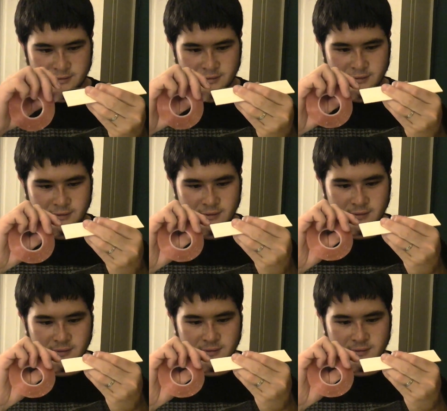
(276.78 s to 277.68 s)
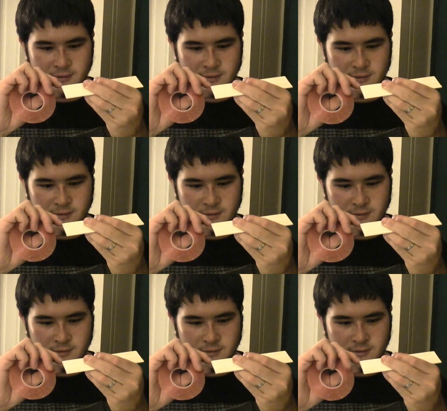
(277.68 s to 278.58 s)

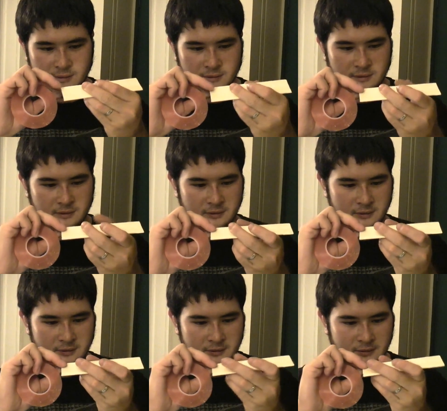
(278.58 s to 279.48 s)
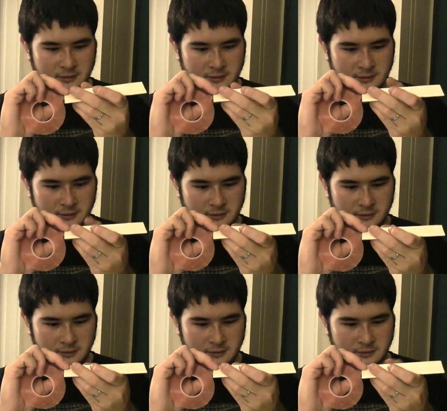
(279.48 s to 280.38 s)

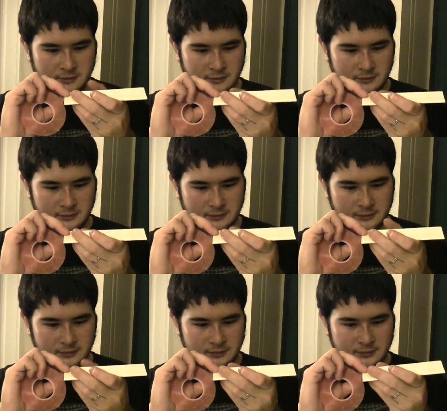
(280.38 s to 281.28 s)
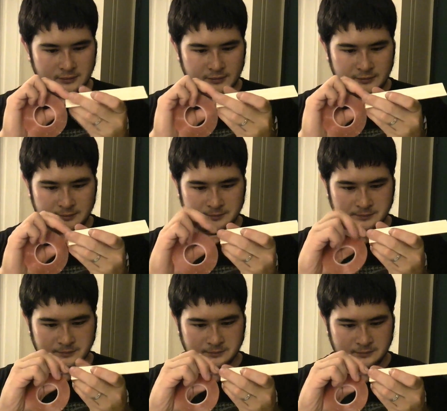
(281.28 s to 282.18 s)

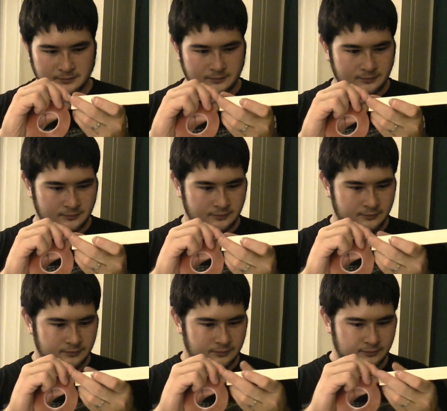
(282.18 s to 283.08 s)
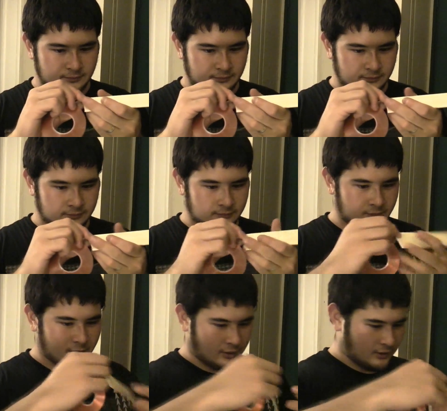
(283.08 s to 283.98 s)

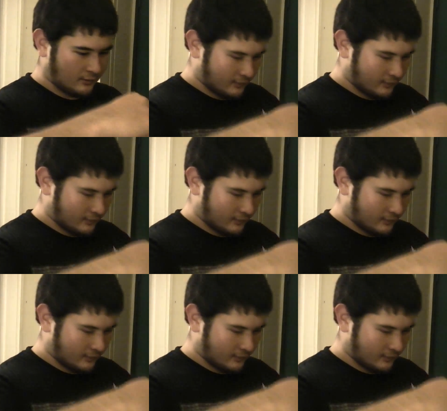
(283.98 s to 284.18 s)
No one is speaking in this clip.